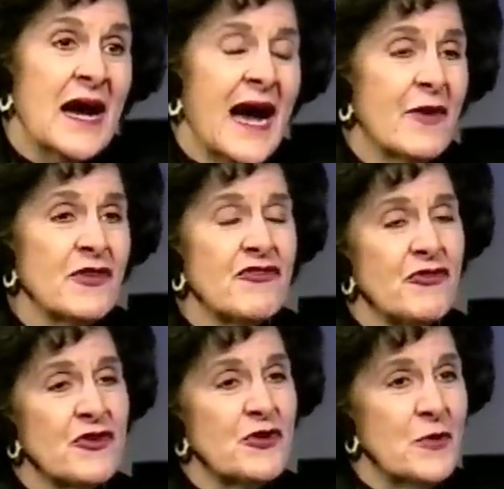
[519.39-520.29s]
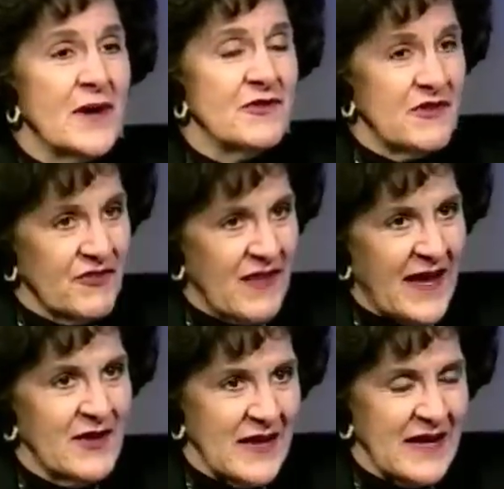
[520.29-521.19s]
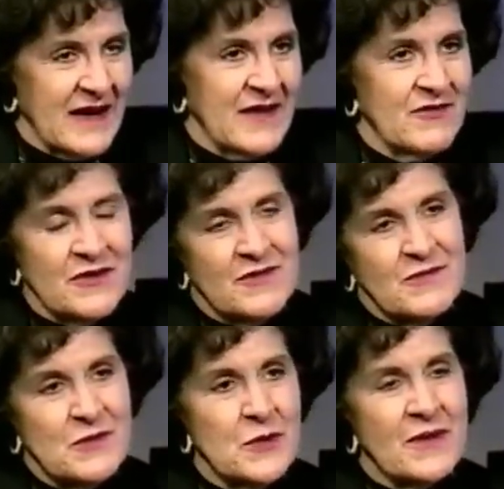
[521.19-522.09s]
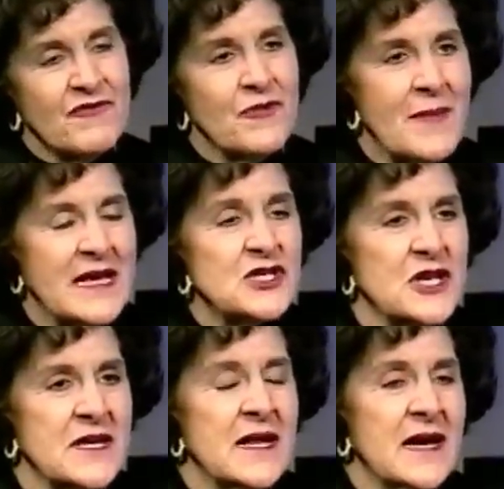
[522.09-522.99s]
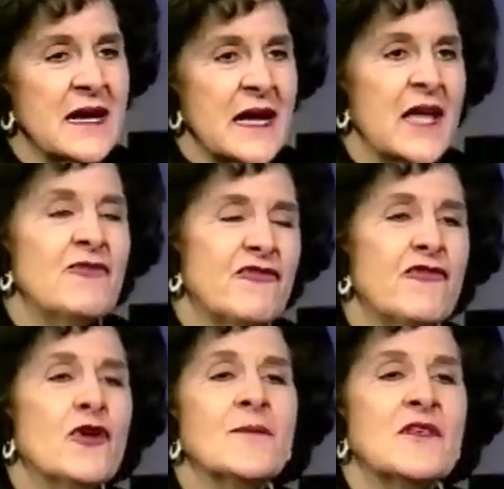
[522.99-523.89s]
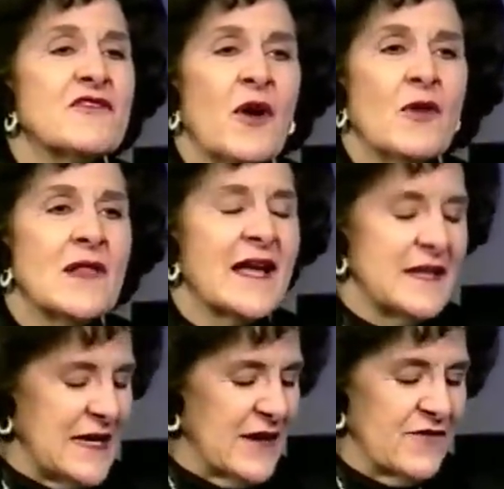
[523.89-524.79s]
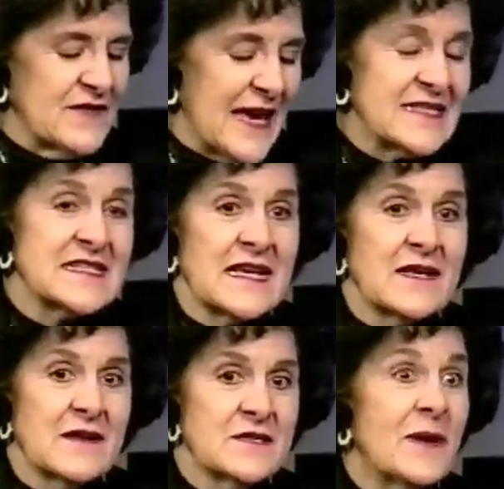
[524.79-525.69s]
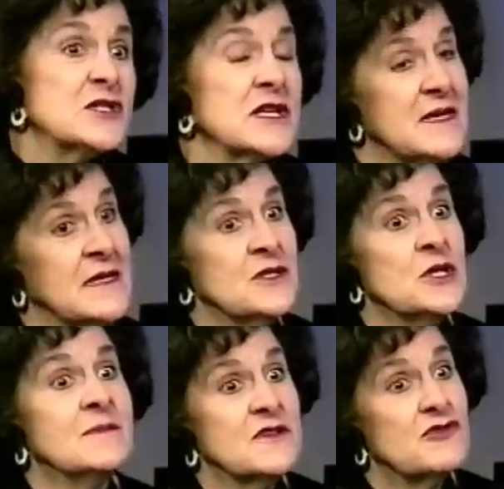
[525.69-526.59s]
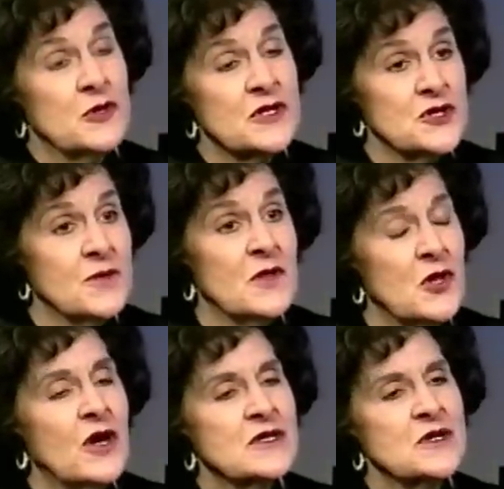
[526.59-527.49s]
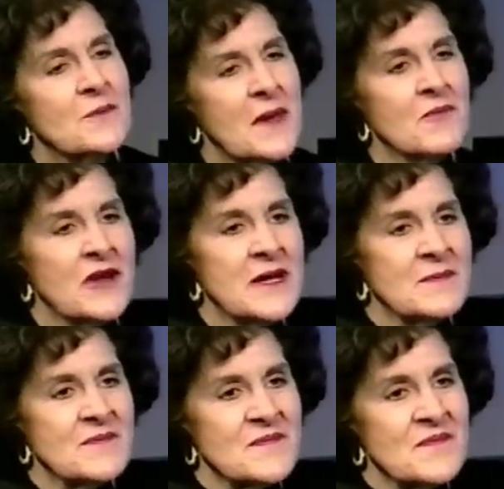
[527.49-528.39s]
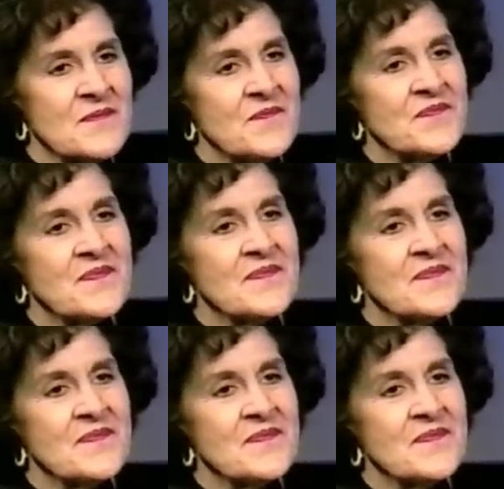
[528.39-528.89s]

how does your new understanding and your new information inform this whole idea of testing, especially in terms of short-term and long-term memory? Well, of course,